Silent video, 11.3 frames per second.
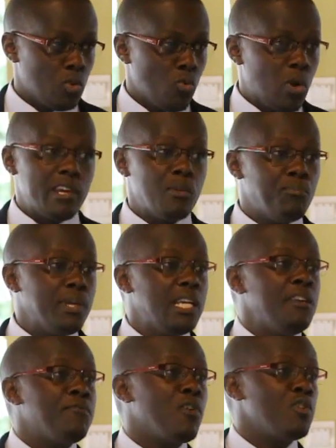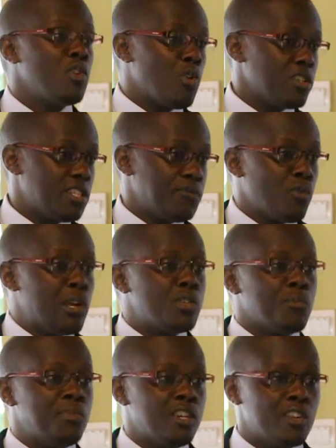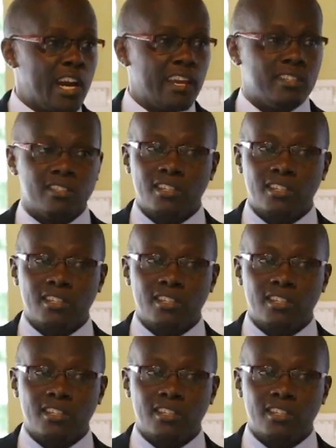Whether you believe or not, if you want to be great,